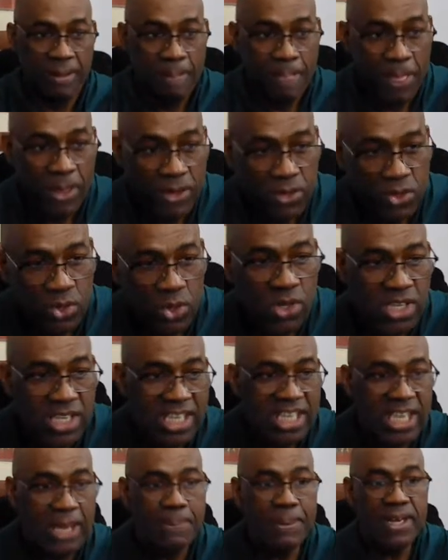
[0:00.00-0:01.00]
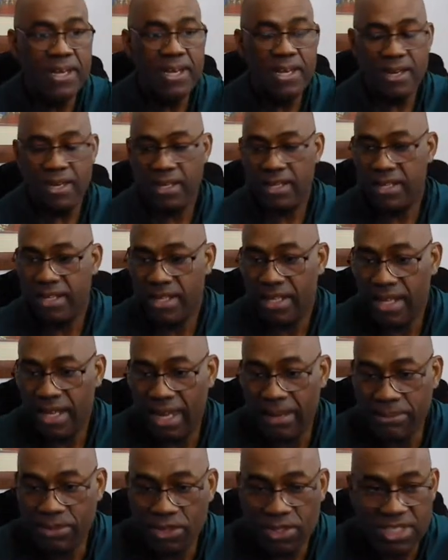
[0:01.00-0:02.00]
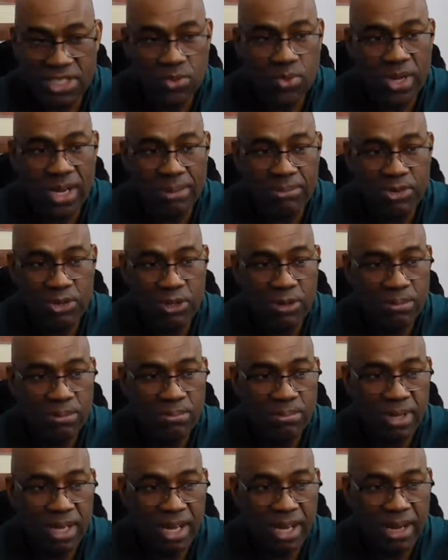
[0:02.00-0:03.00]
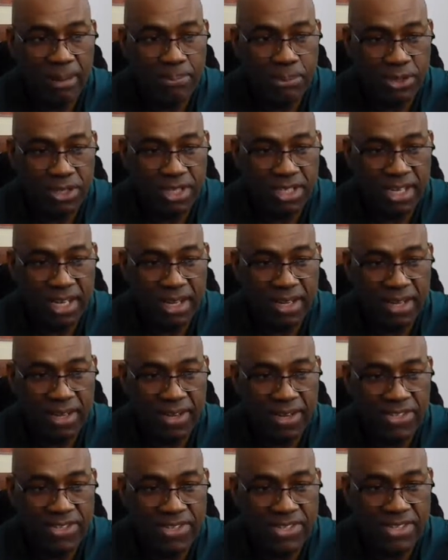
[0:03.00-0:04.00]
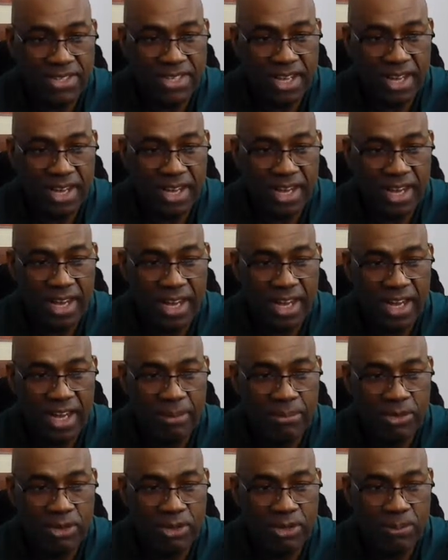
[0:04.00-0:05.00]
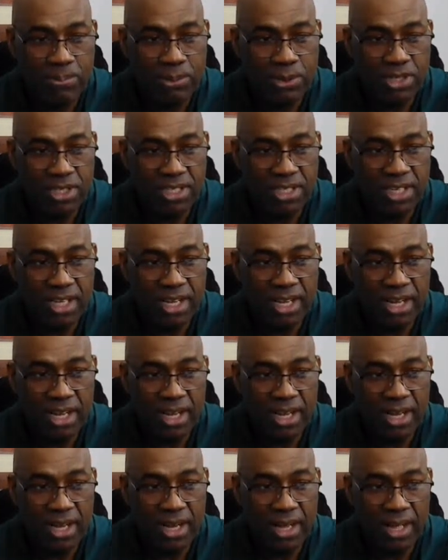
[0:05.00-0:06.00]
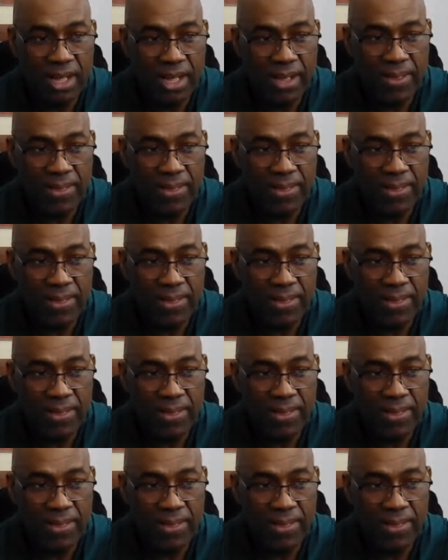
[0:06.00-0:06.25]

So this one I'm going to put it there because I'm going to put it out